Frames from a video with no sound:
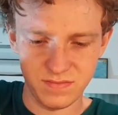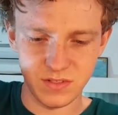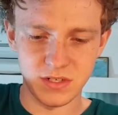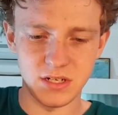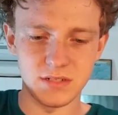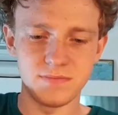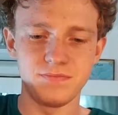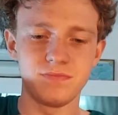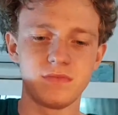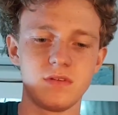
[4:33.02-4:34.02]
Alright.
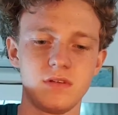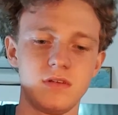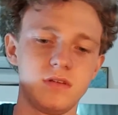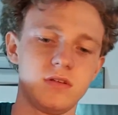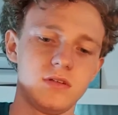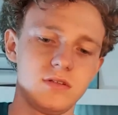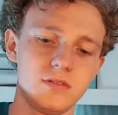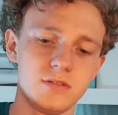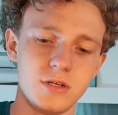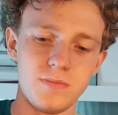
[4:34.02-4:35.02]

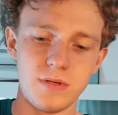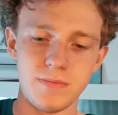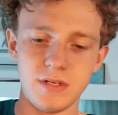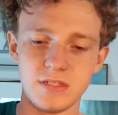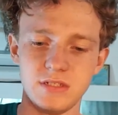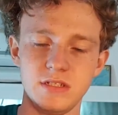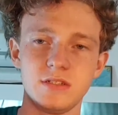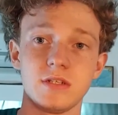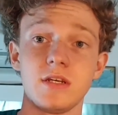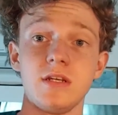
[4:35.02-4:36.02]
Let's open it nice and neat.
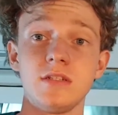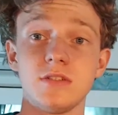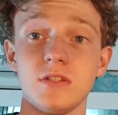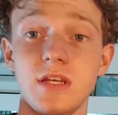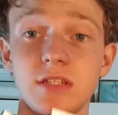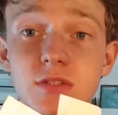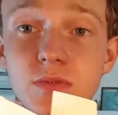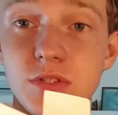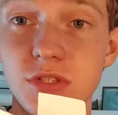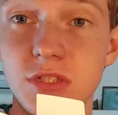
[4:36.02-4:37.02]
Okay, so that's
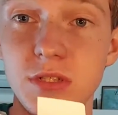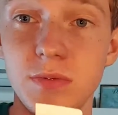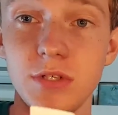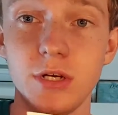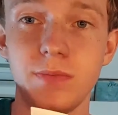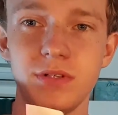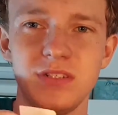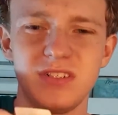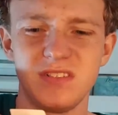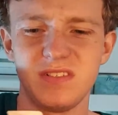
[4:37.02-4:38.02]
what you see when you open it.